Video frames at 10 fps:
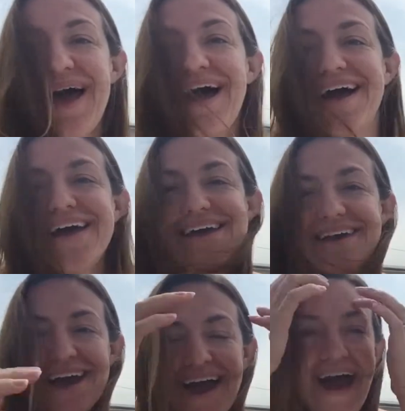
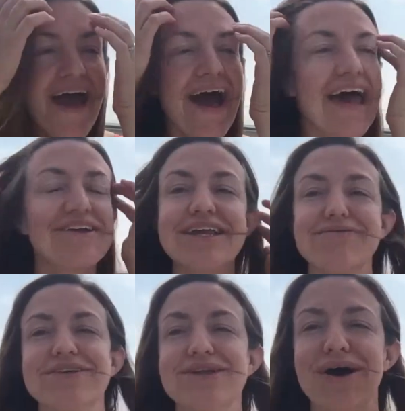I don't
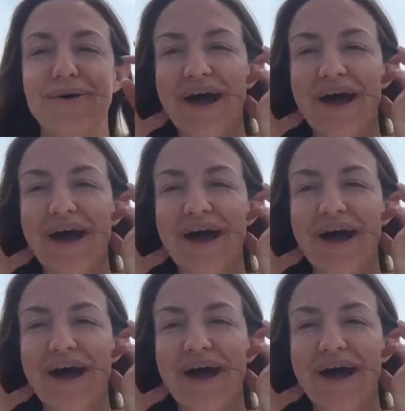even know.